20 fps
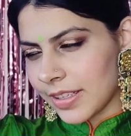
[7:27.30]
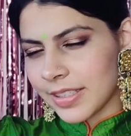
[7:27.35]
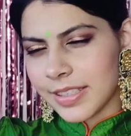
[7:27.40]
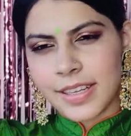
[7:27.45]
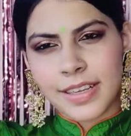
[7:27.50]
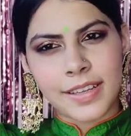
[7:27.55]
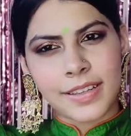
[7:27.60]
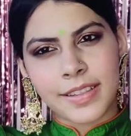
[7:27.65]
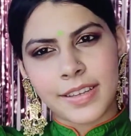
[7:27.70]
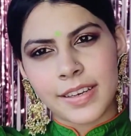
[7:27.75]
Is
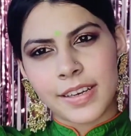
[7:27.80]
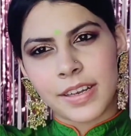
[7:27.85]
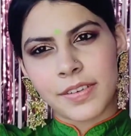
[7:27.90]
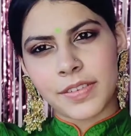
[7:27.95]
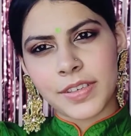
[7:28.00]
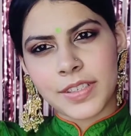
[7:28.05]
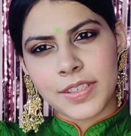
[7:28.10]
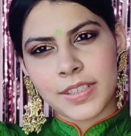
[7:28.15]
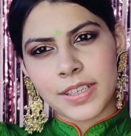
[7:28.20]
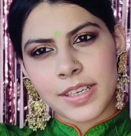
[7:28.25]
there anything
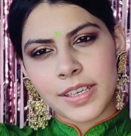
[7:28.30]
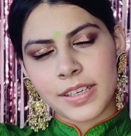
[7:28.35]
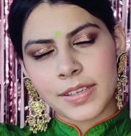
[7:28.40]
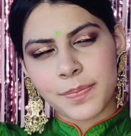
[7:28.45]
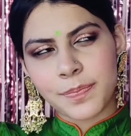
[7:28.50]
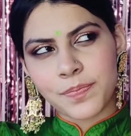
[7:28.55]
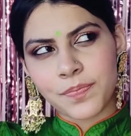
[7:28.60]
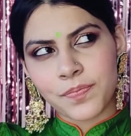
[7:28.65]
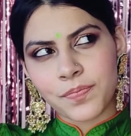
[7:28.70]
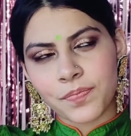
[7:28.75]
left to say?
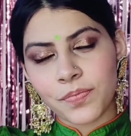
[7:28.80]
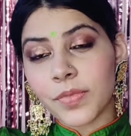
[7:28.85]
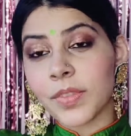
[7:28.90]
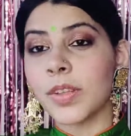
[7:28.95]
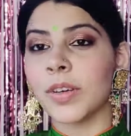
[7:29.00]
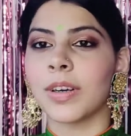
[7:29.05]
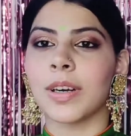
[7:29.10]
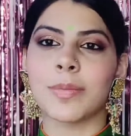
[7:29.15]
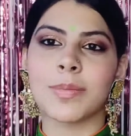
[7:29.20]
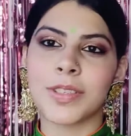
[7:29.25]

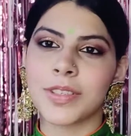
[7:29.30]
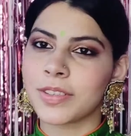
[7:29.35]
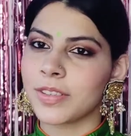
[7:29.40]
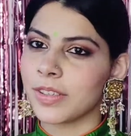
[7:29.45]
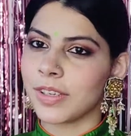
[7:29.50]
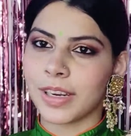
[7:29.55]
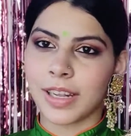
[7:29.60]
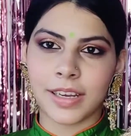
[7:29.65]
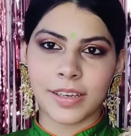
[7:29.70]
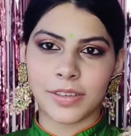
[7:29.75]
No, I'm just
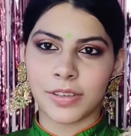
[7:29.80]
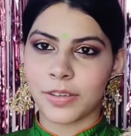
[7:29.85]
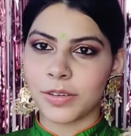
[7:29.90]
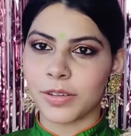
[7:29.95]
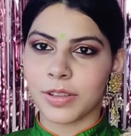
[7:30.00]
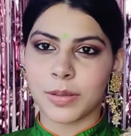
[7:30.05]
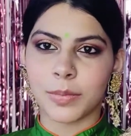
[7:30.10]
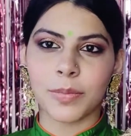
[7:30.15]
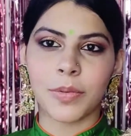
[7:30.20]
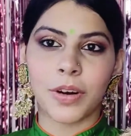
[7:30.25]
gonna like
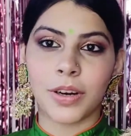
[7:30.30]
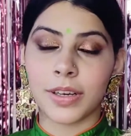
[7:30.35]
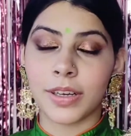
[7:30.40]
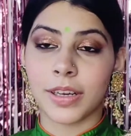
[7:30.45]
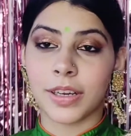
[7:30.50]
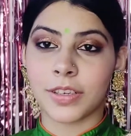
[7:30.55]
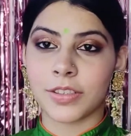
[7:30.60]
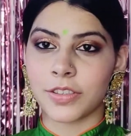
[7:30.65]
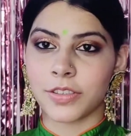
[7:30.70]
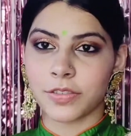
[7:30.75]
roll the
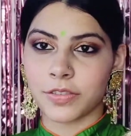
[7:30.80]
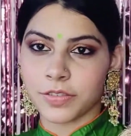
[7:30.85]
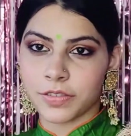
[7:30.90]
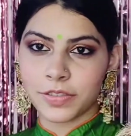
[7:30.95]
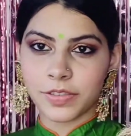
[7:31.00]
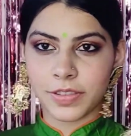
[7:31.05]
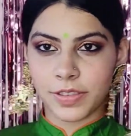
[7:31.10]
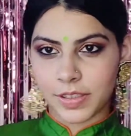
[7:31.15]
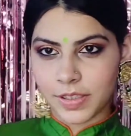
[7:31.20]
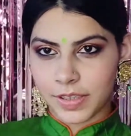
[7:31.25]
montage
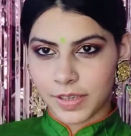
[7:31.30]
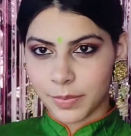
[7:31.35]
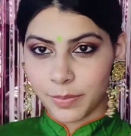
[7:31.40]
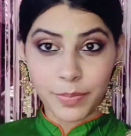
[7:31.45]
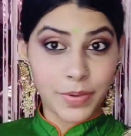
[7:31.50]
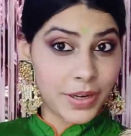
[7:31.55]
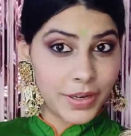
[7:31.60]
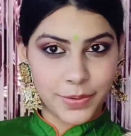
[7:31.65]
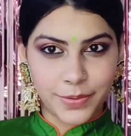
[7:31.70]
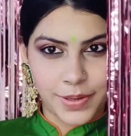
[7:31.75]

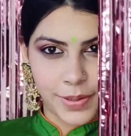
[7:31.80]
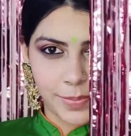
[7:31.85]
of me